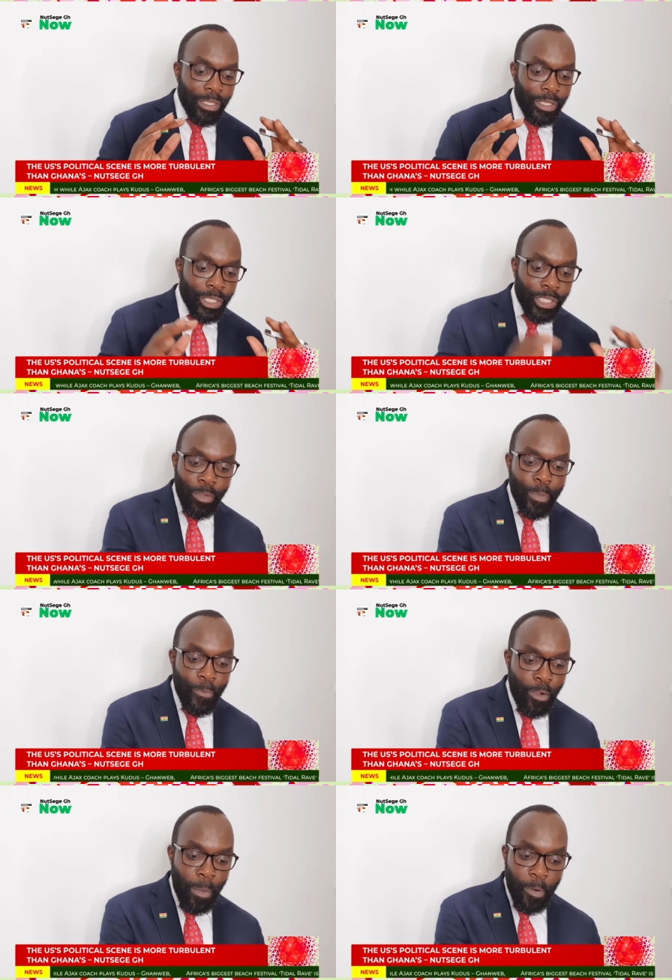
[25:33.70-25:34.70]
So
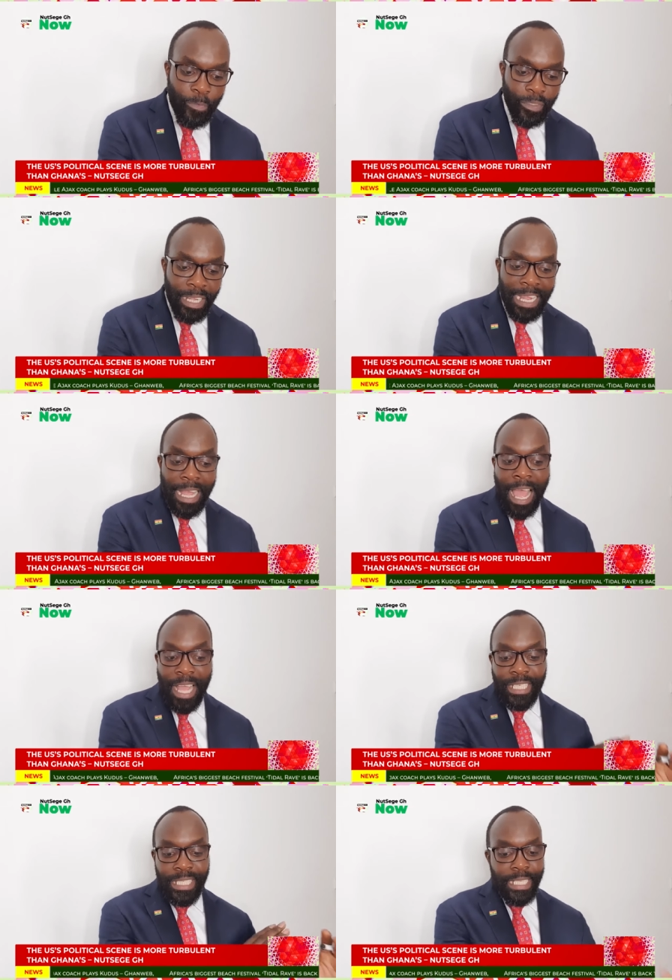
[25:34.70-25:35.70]
before Professor
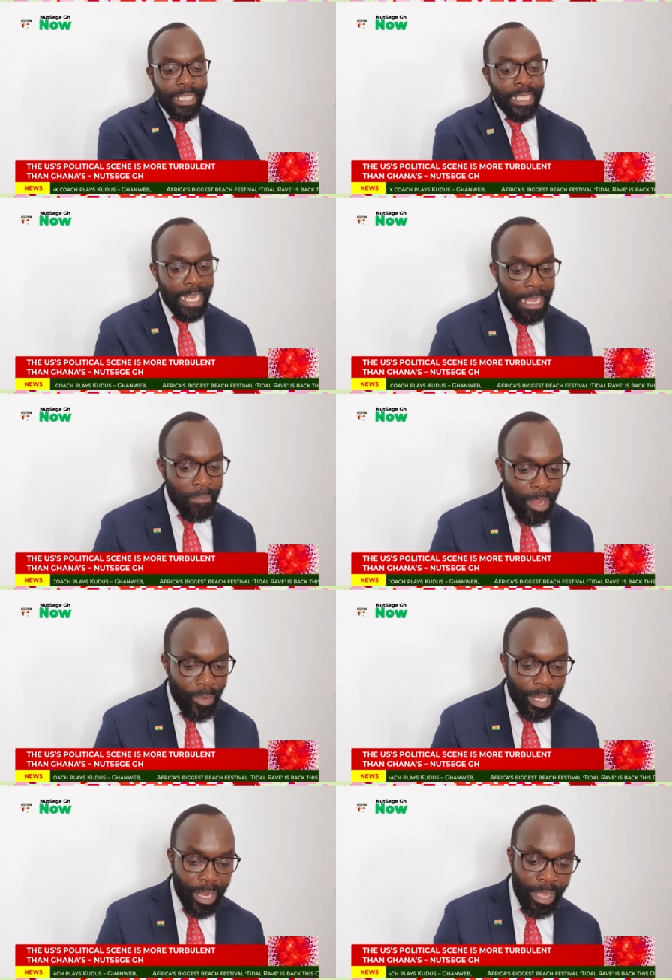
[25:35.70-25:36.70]
Hanke sits in
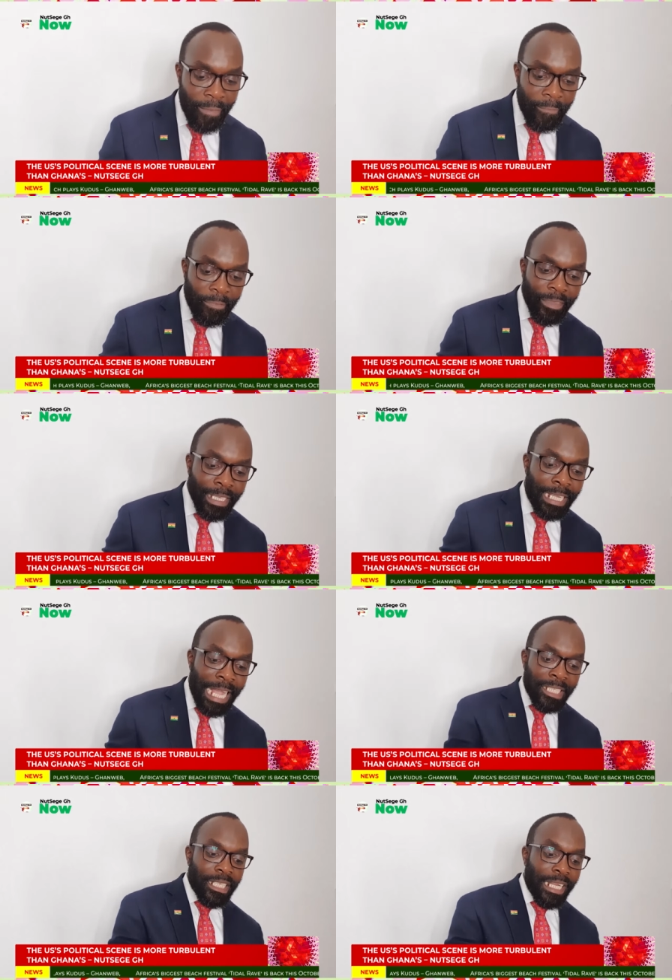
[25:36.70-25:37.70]
America,
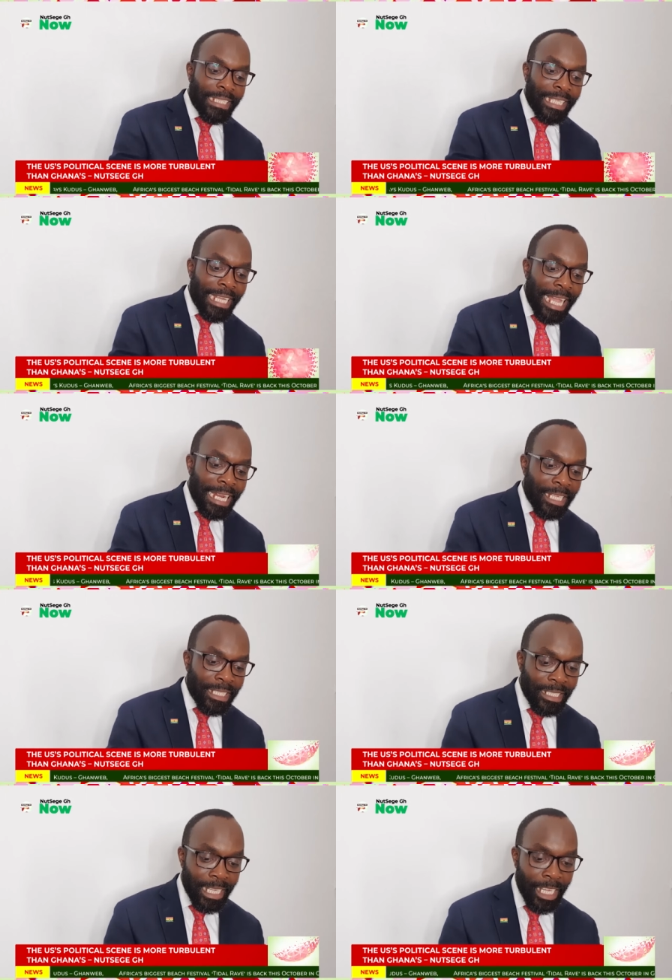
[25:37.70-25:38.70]
gaslighting
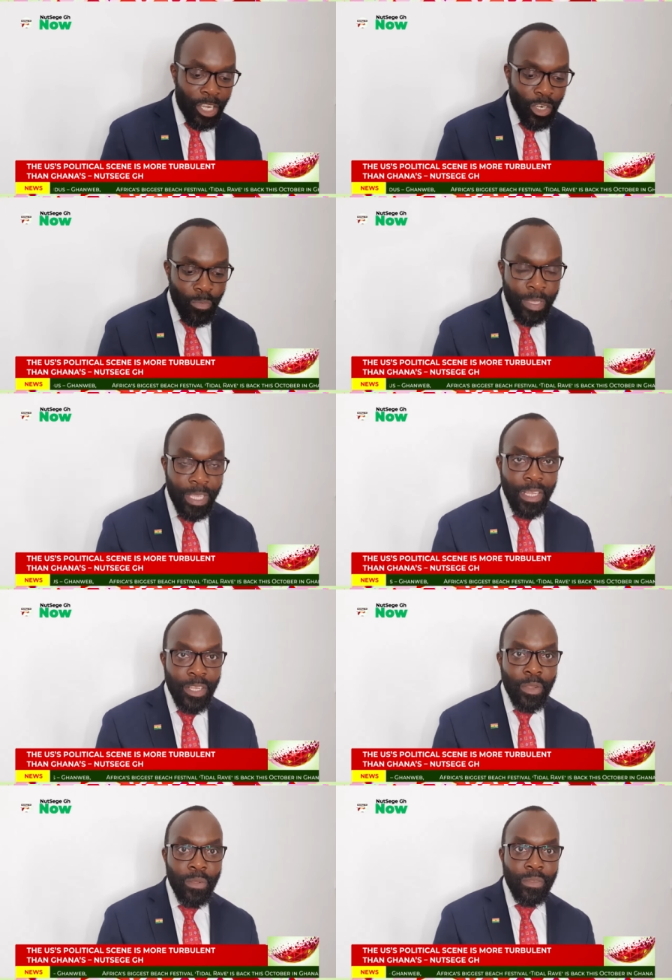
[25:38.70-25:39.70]
Ghana's economy,
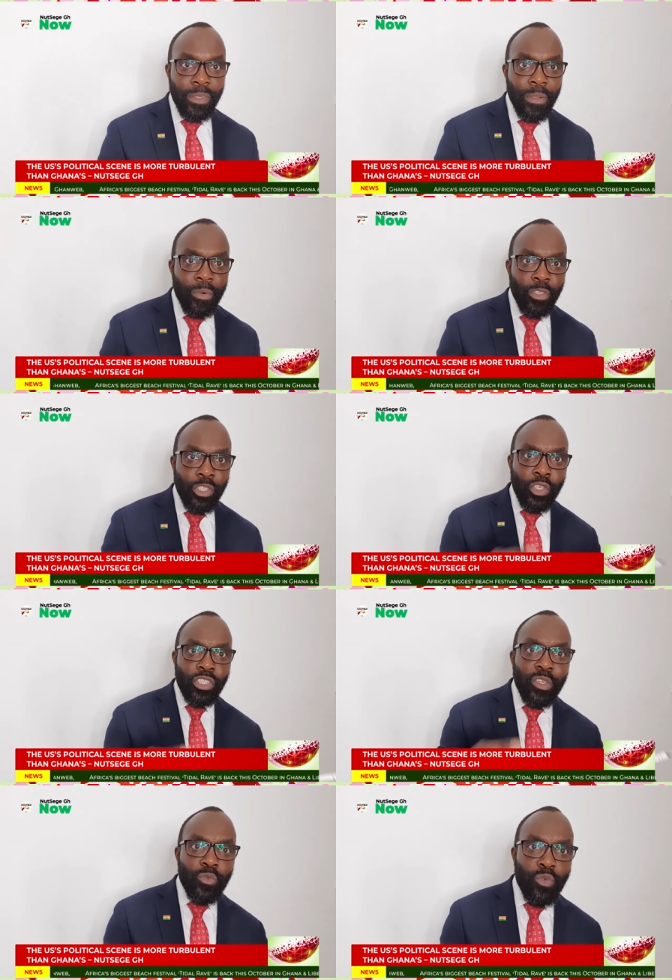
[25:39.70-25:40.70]

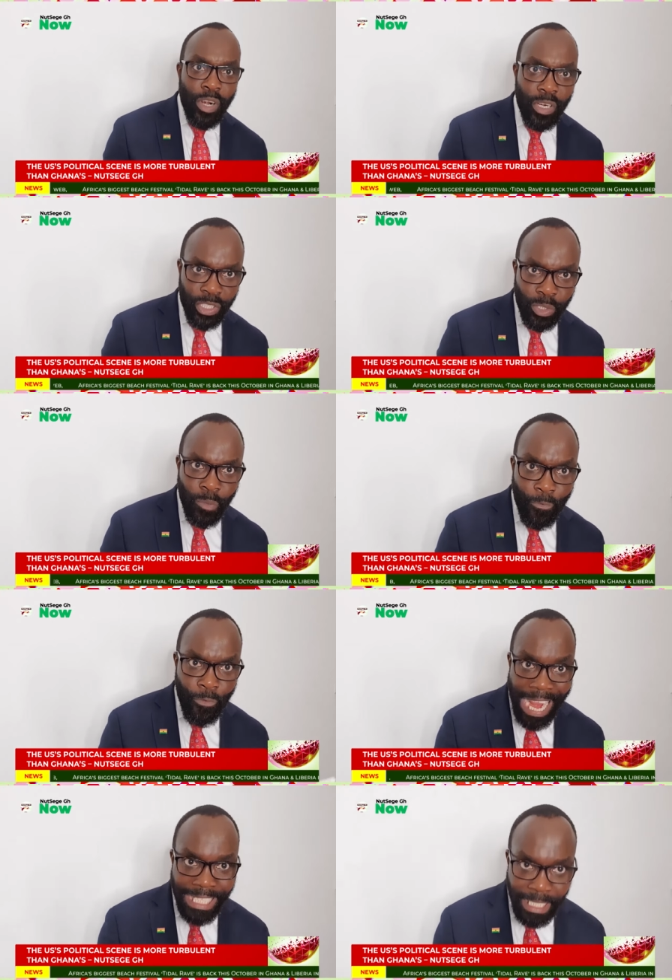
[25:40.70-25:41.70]
using words to
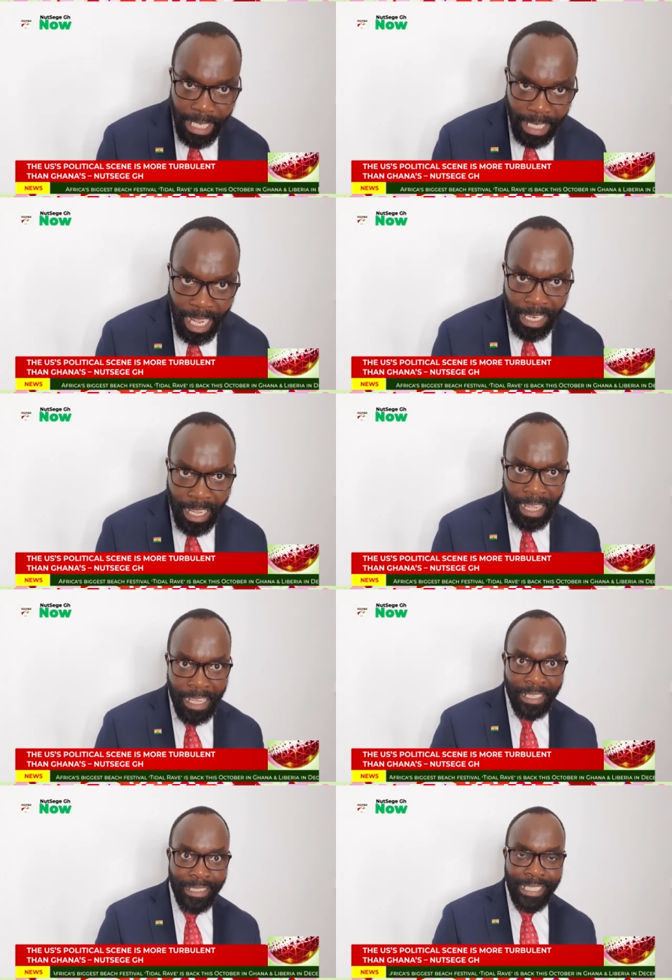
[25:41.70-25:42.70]
frighten Ghana,
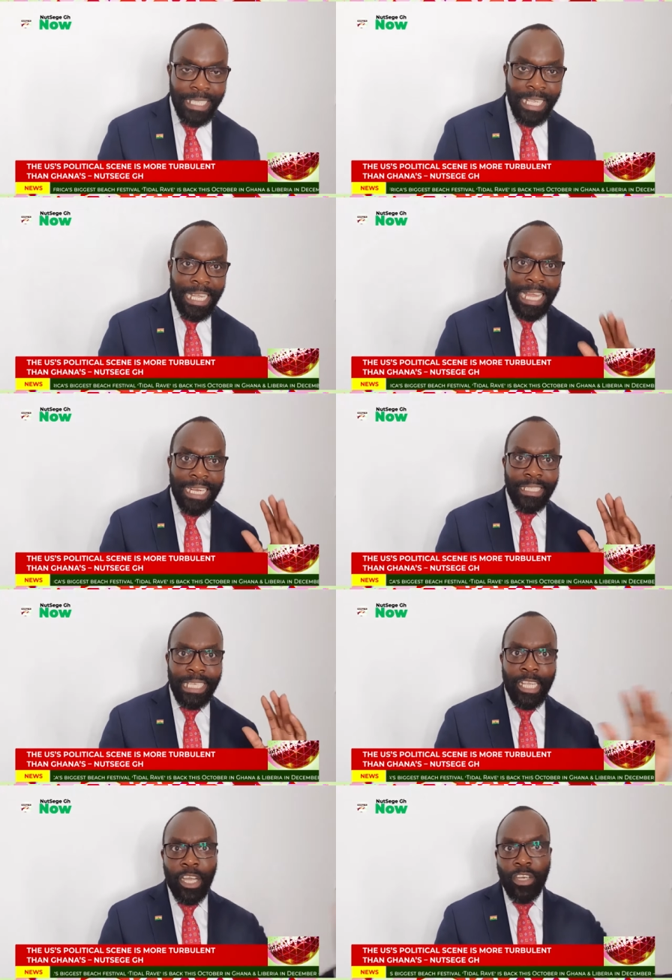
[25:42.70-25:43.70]
to say
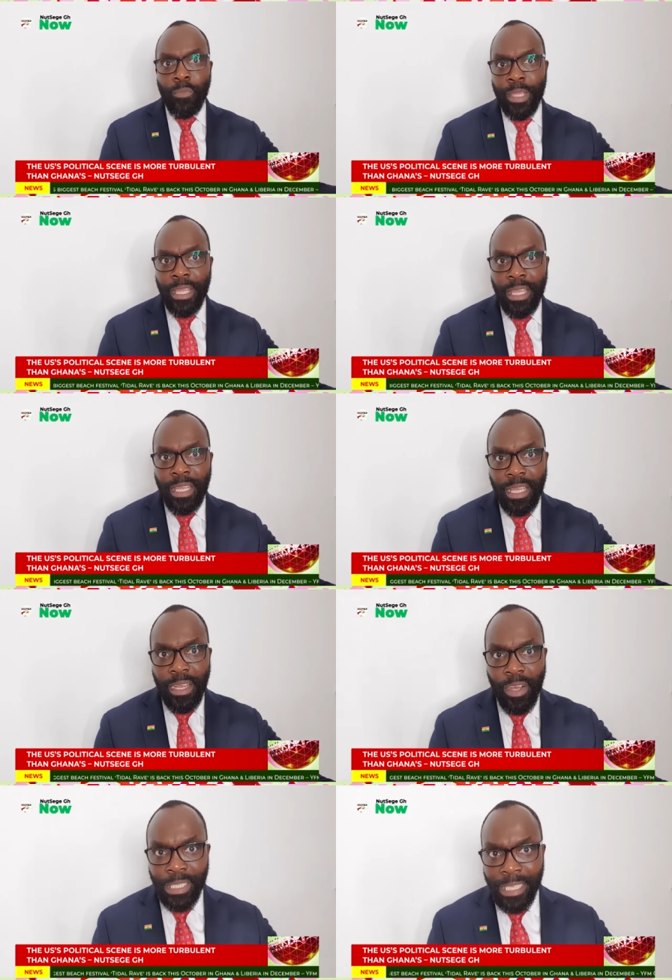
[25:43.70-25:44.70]
Ghana's economy
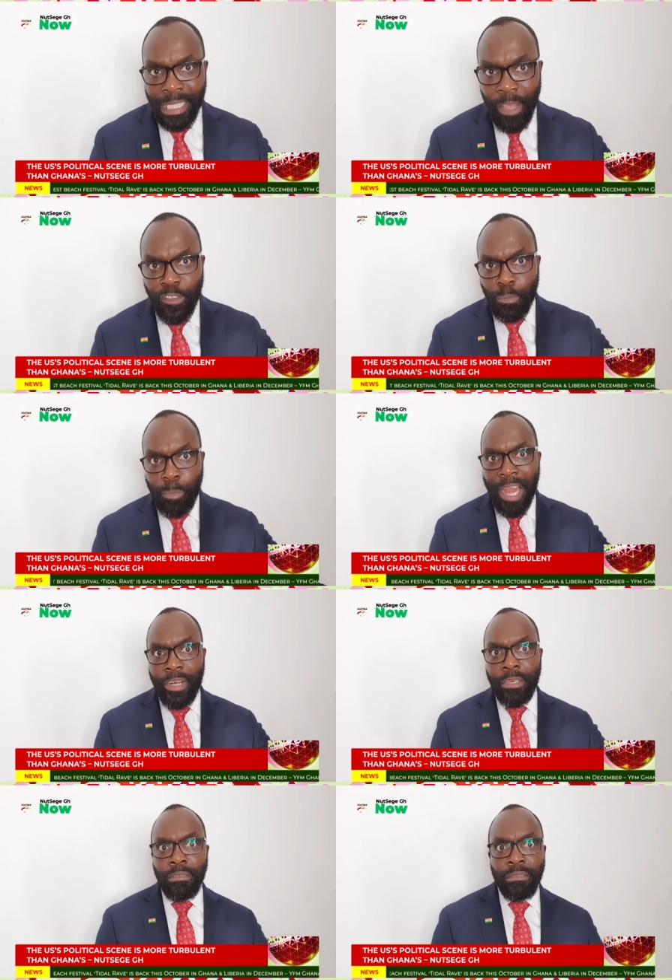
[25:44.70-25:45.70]
on a death
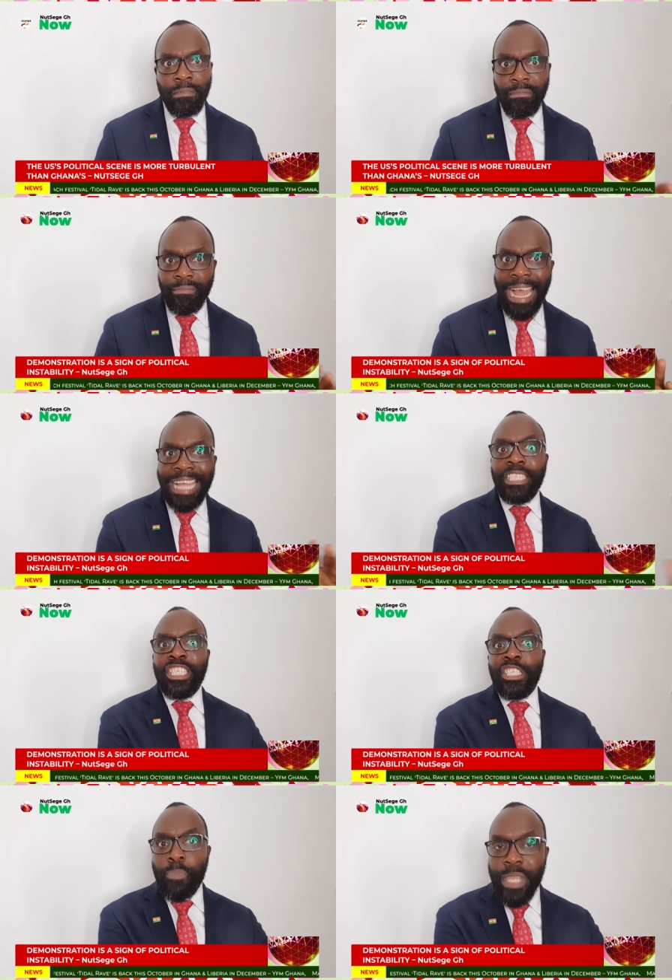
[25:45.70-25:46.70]
spiral at a
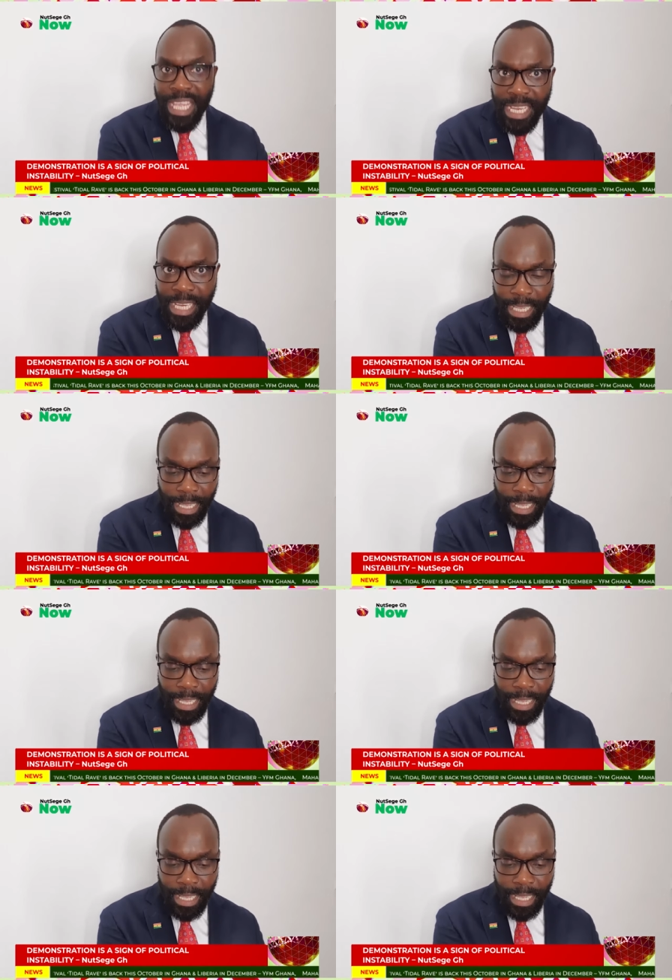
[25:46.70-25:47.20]
speed,